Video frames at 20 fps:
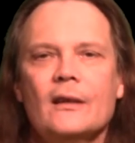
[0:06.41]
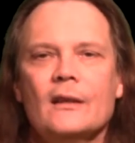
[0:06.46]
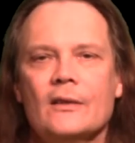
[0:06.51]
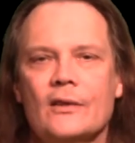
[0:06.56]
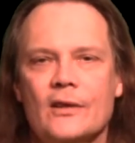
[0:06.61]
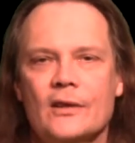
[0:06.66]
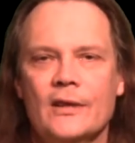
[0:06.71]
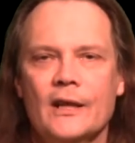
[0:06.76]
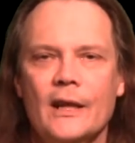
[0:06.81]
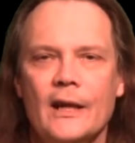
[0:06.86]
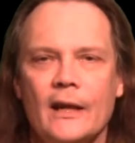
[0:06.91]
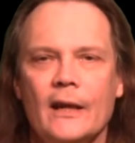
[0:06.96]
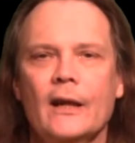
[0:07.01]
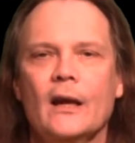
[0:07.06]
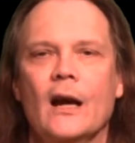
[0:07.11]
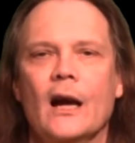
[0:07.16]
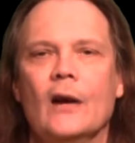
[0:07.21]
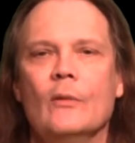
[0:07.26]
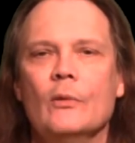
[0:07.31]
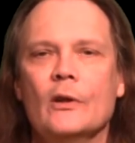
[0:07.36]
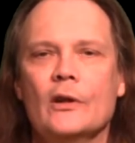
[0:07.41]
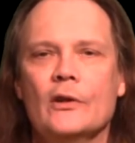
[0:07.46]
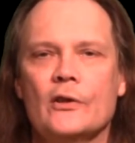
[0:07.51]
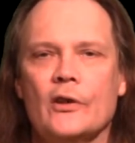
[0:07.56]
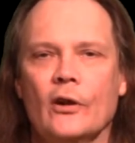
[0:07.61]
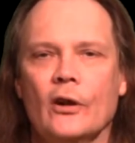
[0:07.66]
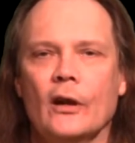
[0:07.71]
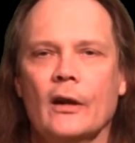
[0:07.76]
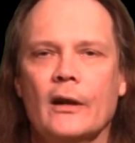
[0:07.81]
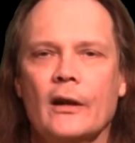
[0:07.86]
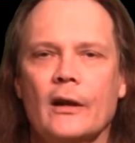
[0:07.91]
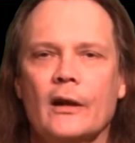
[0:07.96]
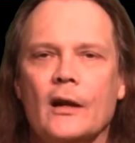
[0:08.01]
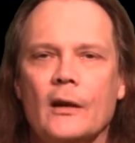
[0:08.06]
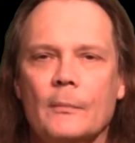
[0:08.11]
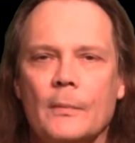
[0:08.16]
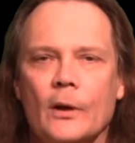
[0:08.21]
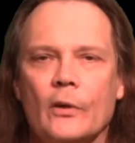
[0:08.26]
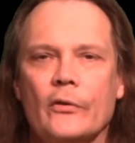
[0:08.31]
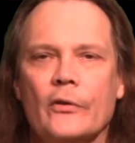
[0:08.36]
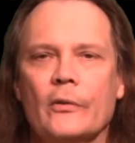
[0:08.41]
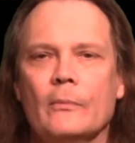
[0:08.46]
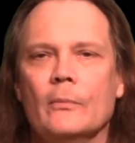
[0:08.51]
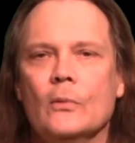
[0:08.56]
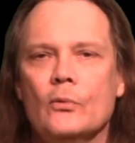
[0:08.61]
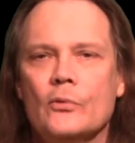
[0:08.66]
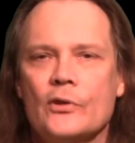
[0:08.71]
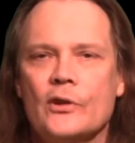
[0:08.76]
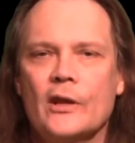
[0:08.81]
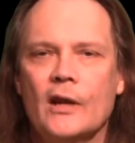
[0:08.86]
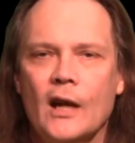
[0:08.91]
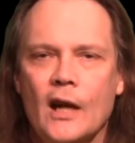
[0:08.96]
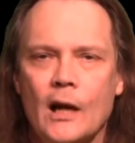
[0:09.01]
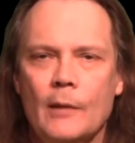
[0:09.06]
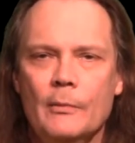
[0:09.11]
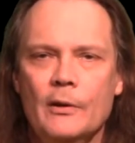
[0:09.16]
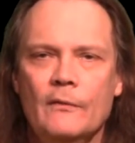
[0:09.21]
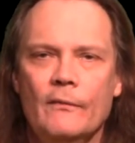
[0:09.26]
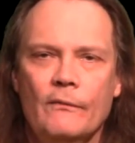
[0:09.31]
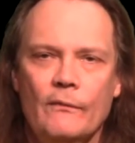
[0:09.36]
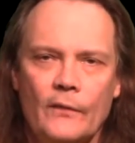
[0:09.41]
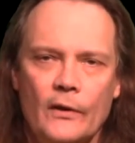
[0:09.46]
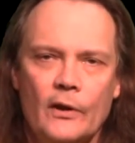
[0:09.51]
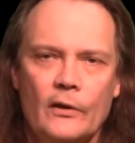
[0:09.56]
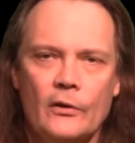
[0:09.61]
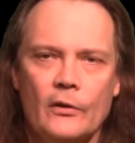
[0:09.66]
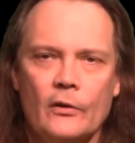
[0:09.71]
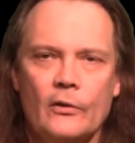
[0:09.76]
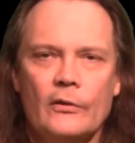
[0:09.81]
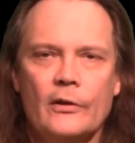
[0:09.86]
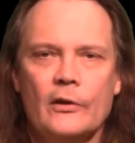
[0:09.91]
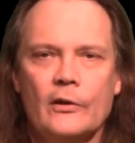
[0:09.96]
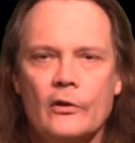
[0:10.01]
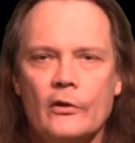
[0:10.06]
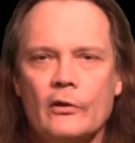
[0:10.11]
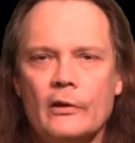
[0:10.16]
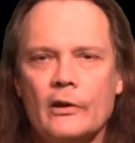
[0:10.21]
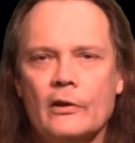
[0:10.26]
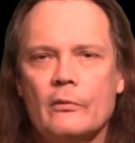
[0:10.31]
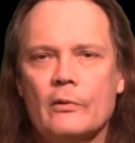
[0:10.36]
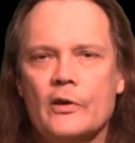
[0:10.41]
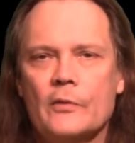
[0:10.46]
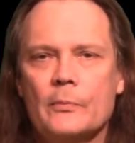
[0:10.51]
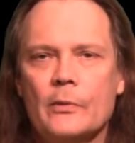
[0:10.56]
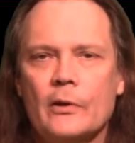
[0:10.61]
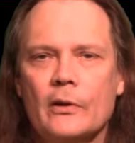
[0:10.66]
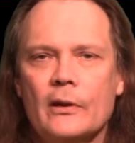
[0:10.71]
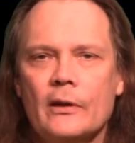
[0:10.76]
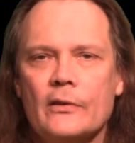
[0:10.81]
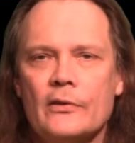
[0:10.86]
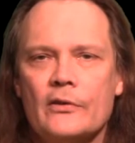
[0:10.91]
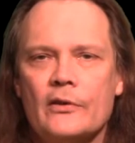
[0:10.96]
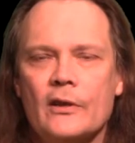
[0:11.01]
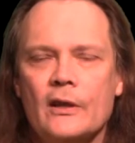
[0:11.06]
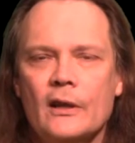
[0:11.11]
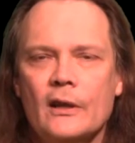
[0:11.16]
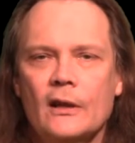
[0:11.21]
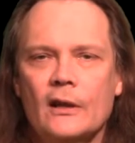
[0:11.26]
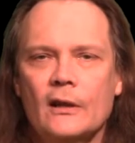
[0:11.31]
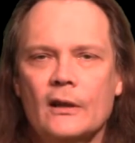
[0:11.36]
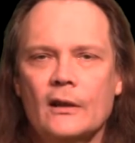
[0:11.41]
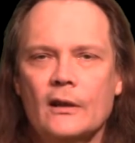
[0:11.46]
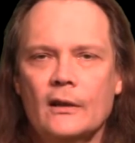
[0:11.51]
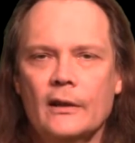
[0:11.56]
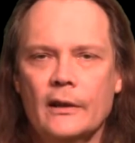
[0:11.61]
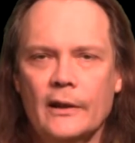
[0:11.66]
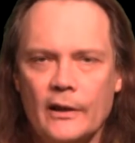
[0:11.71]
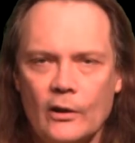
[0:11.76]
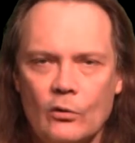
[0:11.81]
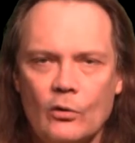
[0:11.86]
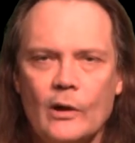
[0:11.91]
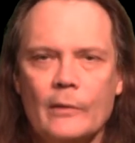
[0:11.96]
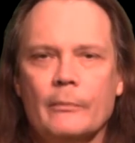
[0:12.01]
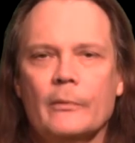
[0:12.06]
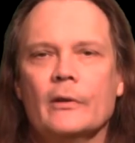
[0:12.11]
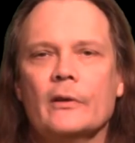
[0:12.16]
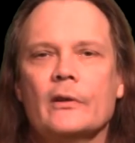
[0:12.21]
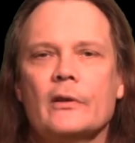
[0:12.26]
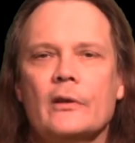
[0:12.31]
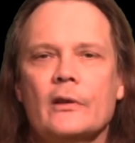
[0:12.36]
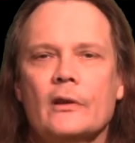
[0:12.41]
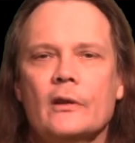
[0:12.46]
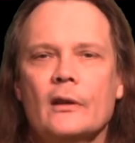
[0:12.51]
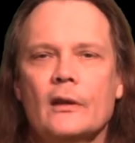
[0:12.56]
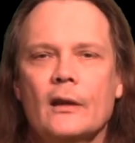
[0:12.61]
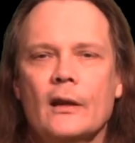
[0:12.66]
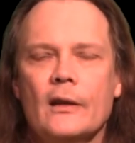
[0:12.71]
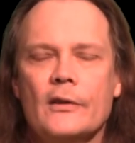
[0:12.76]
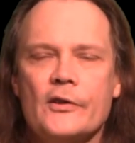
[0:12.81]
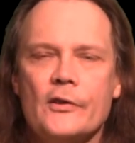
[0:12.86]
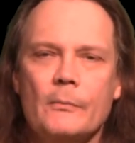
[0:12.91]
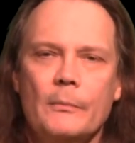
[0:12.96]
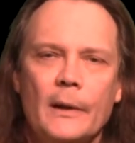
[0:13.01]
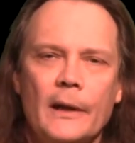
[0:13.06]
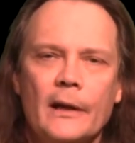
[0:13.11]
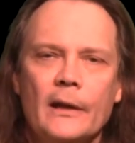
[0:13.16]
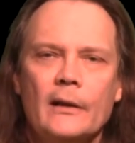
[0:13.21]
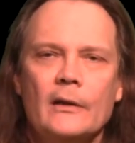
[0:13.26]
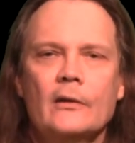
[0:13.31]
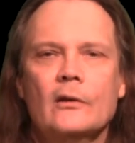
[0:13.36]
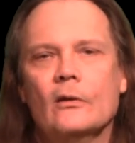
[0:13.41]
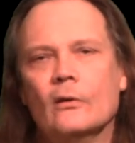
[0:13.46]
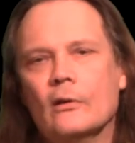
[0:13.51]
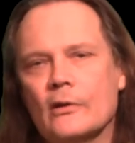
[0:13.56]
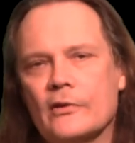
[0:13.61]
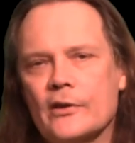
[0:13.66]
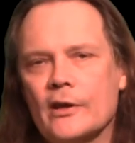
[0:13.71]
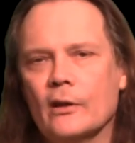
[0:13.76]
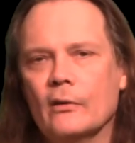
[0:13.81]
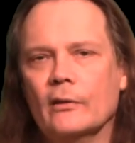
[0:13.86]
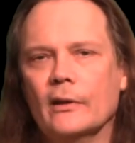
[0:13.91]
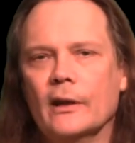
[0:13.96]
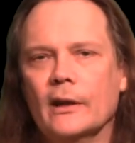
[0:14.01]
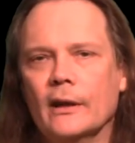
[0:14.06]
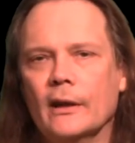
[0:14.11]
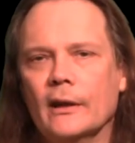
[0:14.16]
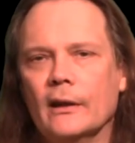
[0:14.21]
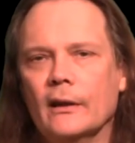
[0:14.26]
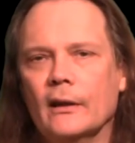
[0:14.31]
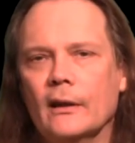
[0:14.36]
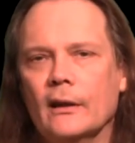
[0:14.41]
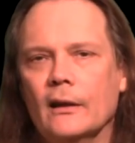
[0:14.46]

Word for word: Today, I want to talk about the most common failure that you're going to experience in equipment as a band or a sound guy,